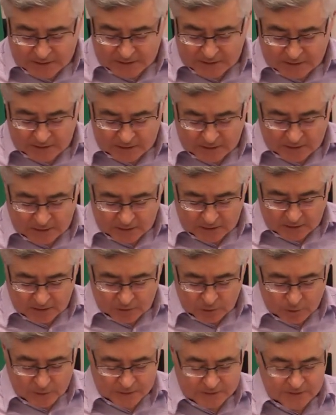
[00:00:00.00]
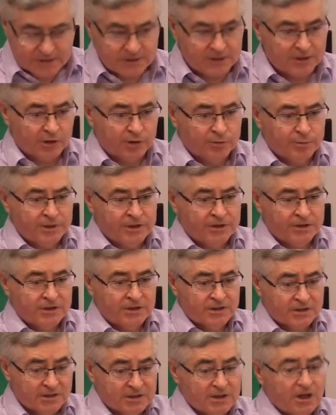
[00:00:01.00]
said the UN CRPD
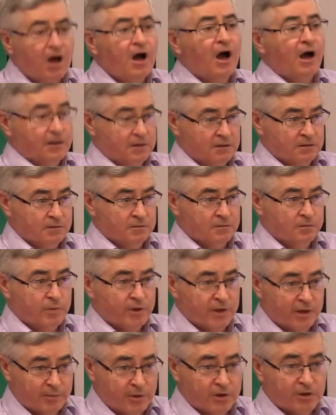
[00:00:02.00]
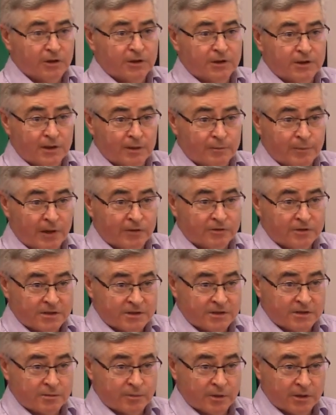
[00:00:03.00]
is not primarily about
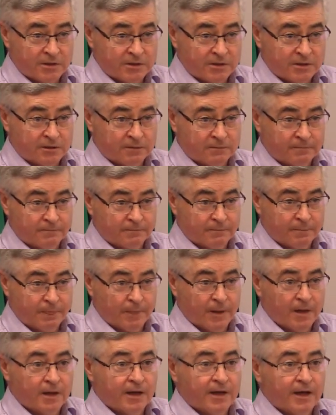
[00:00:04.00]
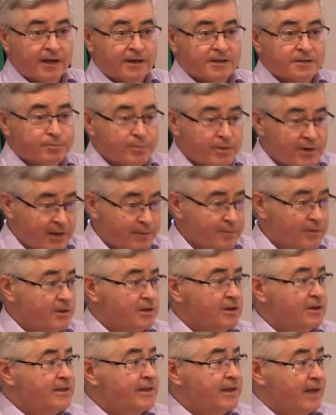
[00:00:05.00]
disability. It's
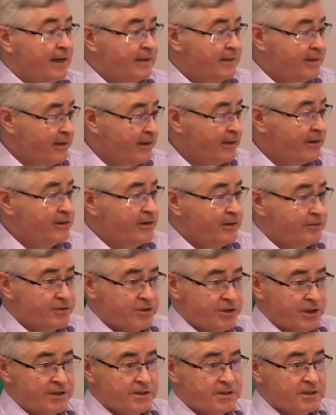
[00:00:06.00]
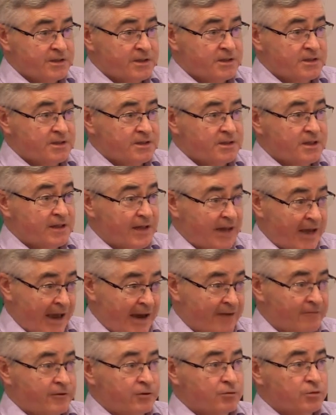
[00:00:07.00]
primarily a theory of justice that
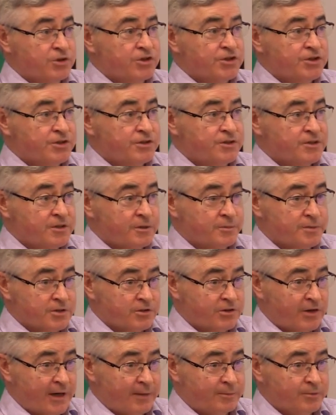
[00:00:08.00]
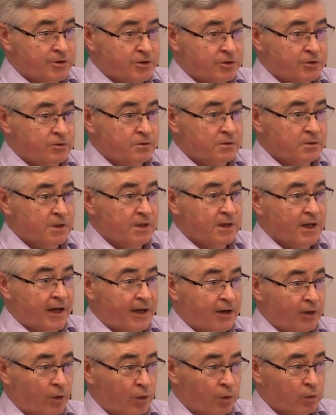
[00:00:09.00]
everyone should subscribe to
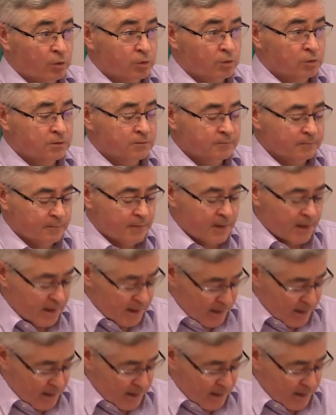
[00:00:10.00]
and own,